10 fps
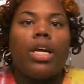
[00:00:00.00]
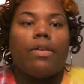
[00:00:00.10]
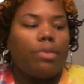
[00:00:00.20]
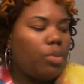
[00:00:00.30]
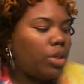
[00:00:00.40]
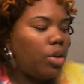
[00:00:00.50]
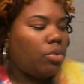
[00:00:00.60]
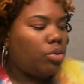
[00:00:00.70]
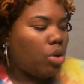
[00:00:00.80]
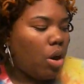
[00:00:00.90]
If you want to
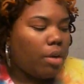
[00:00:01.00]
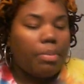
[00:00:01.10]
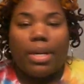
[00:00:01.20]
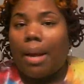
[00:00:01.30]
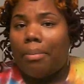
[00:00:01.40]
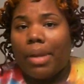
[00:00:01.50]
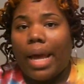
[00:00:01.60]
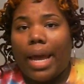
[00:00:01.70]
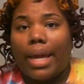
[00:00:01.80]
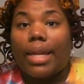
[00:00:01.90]
go dark but not
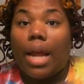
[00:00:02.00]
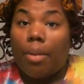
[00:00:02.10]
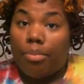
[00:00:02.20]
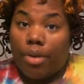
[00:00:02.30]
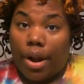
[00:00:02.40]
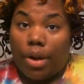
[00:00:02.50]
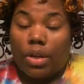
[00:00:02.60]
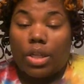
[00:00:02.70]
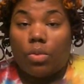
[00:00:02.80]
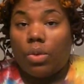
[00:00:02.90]
black and not brown,
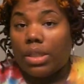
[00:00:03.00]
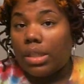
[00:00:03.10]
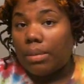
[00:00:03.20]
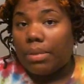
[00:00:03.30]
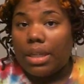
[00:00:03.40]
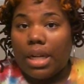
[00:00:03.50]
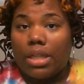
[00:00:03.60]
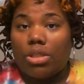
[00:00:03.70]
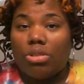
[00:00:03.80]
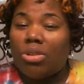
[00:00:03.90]
and you want something
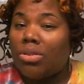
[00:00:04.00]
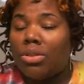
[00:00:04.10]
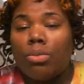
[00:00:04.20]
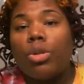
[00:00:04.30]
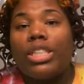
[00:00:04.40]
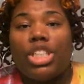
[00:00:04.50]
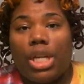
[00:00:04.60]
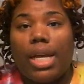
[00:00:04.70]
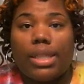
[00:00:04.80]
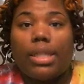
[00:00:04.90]
that's, you know, a little more
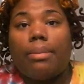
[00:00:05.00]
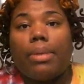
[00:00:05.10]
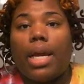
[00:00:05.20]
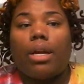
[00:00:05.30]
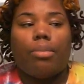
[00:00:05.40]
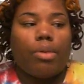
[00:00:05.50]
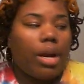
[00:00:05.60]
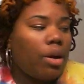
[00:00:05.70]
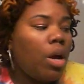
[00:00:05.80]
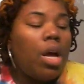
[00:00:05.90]
jazzy than black or
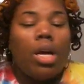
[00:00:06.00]
brown,